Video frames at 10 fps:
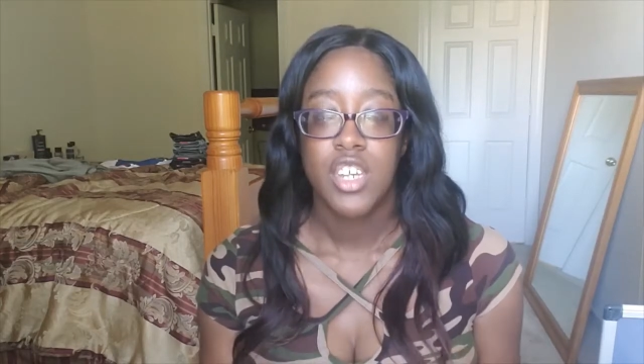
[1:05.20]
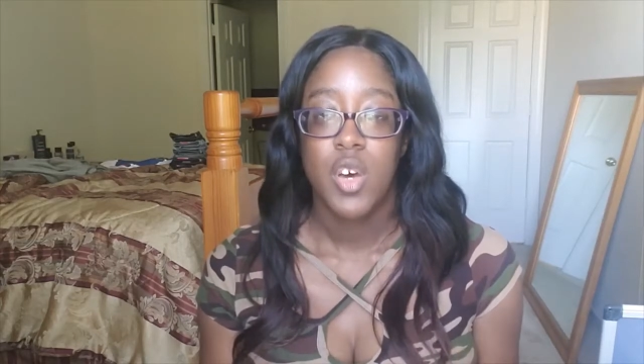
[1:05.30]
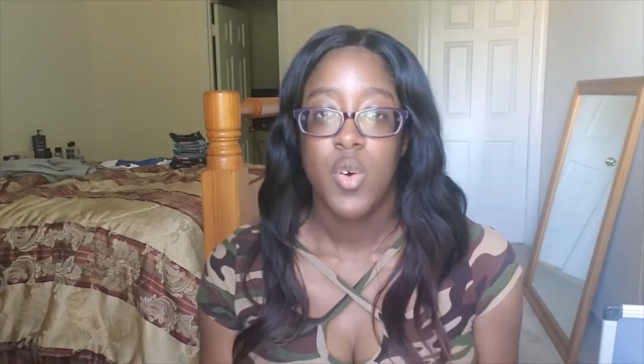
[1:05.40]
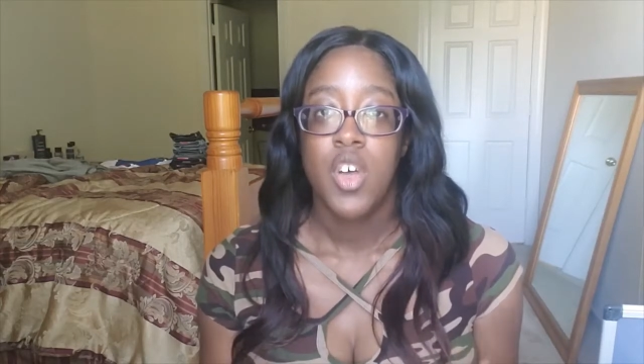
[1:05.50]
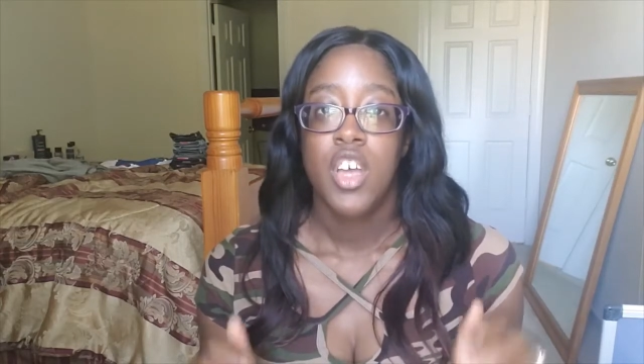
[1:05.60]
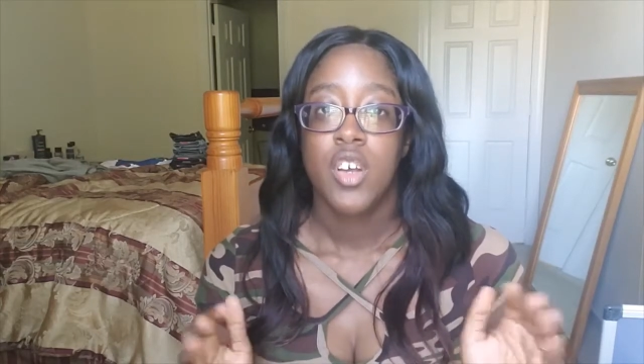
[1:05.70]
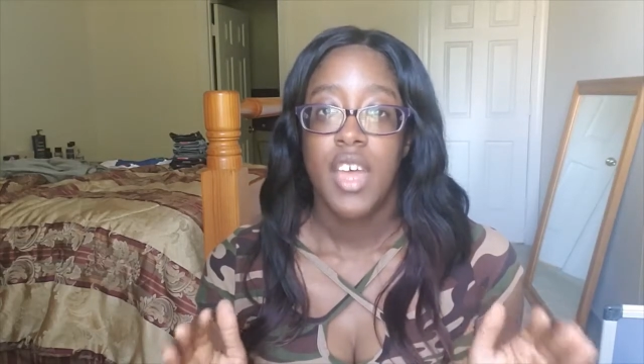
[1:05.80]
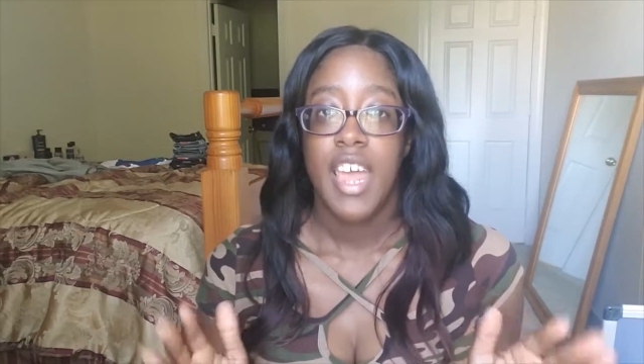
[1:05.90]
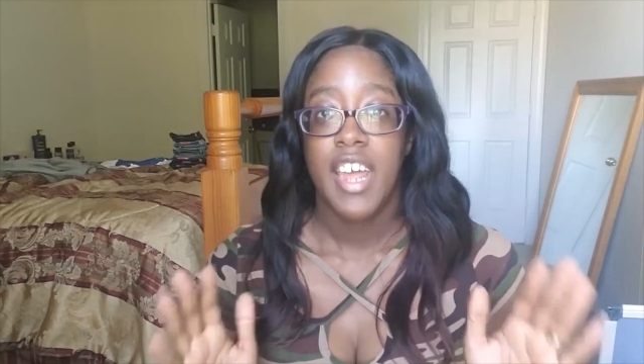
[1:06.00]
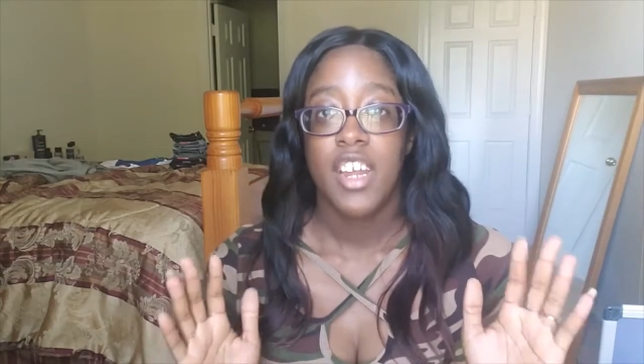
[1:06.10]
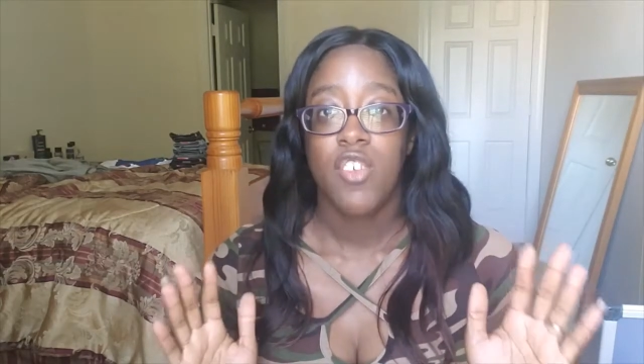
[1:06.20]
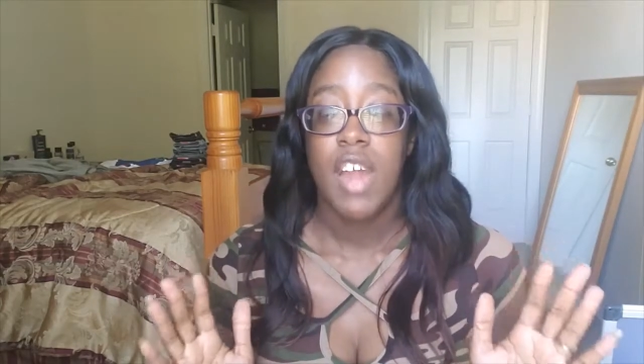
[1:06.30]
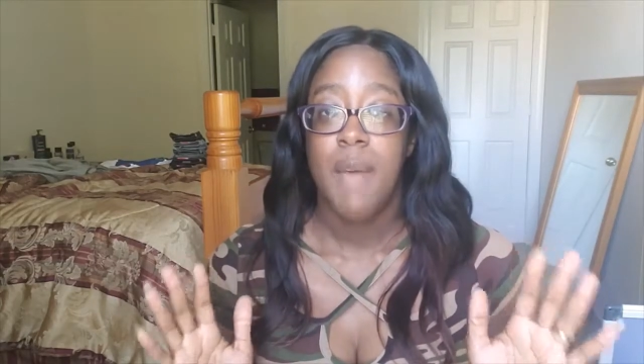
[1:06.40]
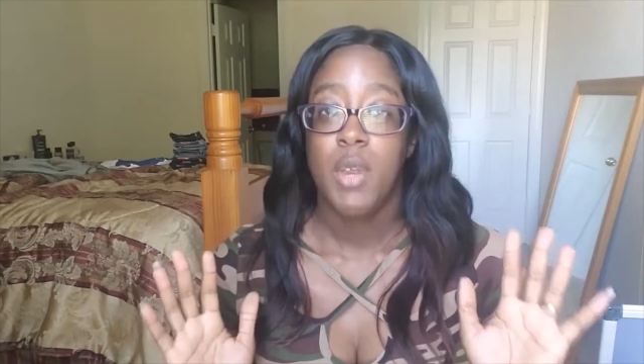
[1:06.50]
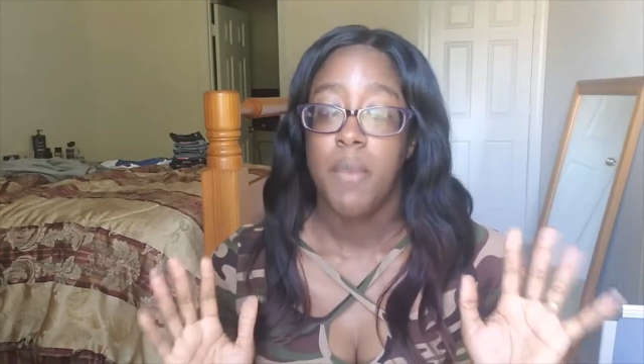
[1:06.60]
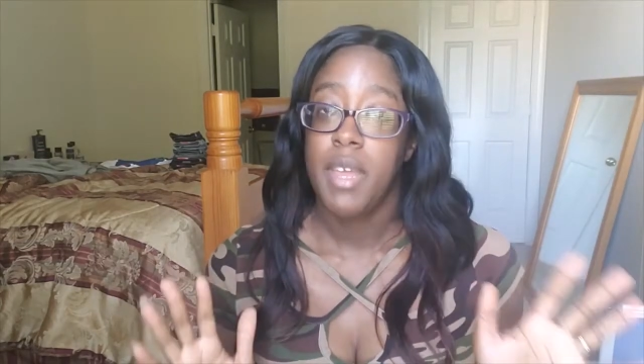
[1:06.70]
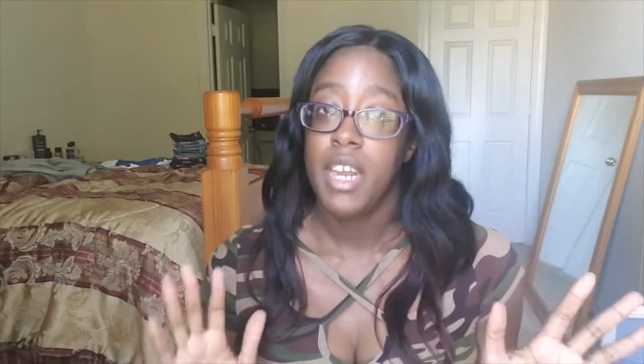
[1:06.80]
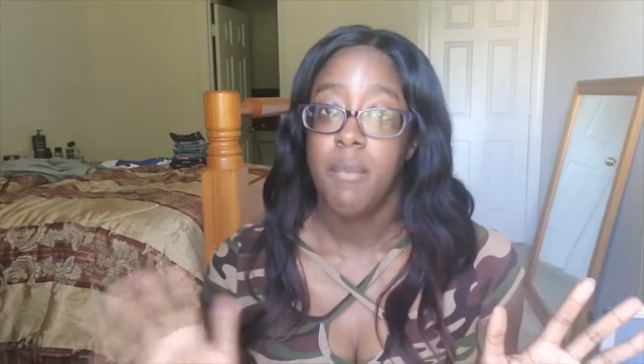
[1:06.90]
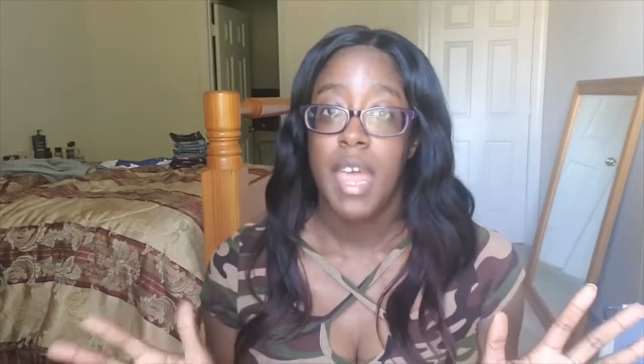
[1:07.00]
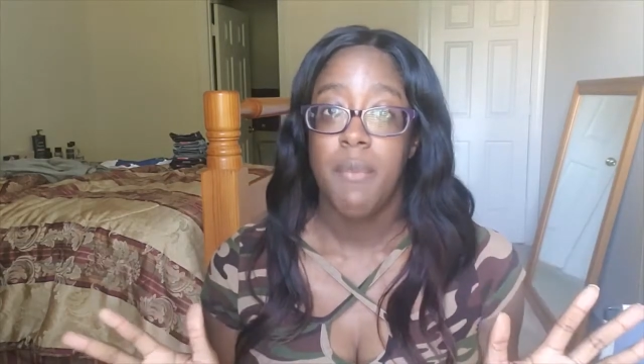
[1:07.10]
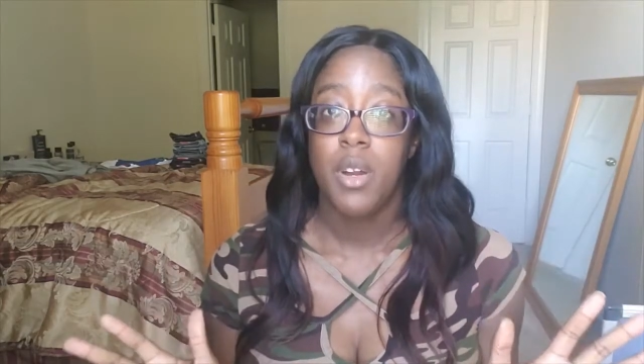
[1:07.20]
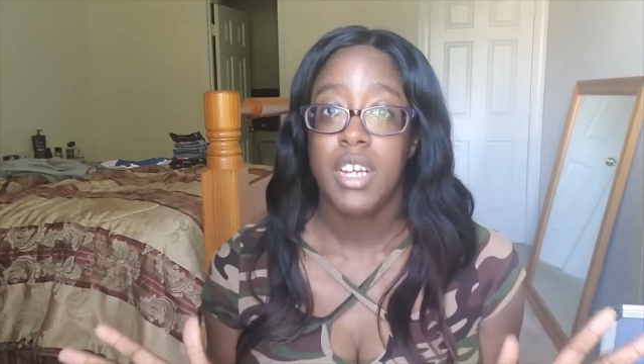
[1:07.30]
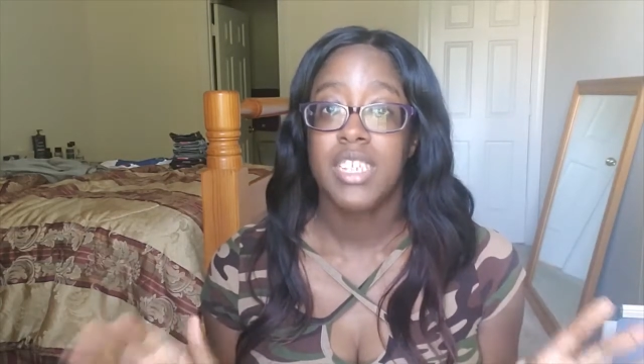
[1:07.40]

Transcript: So go ahead, grab your pen and paper.